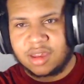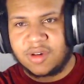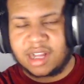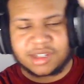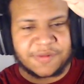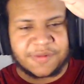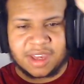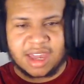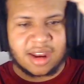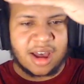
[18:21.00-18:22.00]
you got your
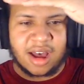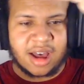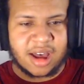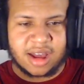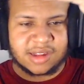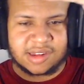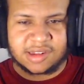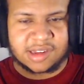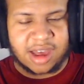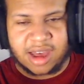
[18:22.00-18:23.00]
freaking uh
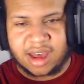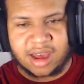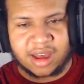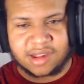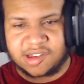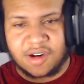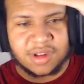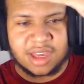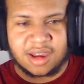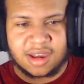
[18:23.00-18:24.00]
uh
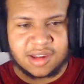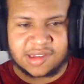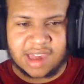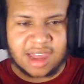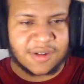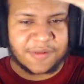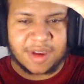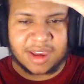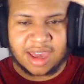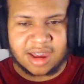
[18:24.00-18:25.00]
Sonya's and your
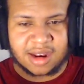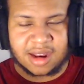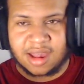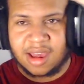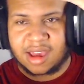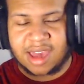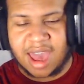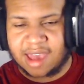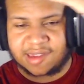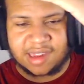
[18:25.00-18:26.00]
freaking
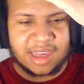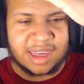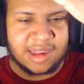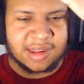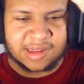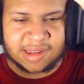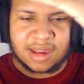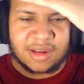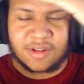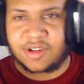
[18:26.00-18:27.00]
Cassies,
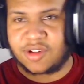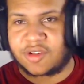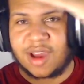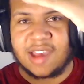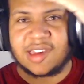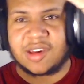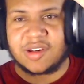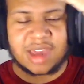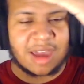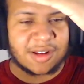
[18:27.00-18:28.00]
your your crazy
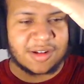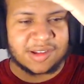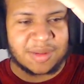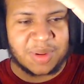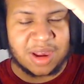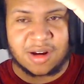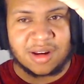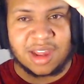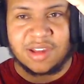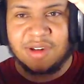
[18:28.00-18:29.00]
good characters up here.
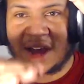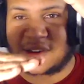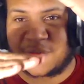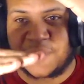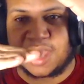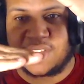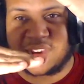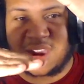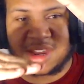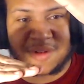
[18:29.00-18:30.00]
And then you got your freaking
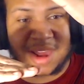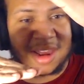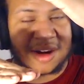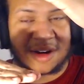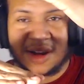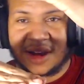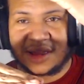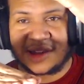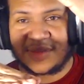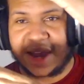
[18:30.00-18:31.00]
Johnny right here.
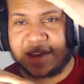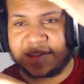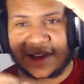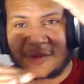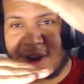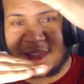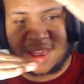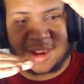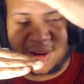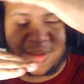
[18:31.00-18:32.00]
This man is like right
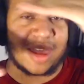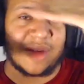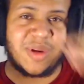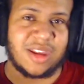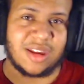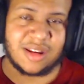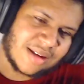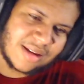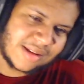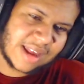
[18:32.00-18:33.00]
here in my opinion.
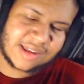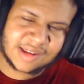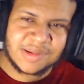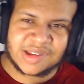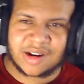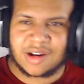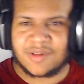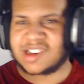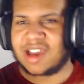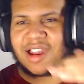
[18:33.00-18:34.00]
And Sub Zero
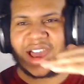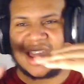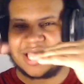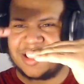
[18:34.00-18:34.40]
is kind of like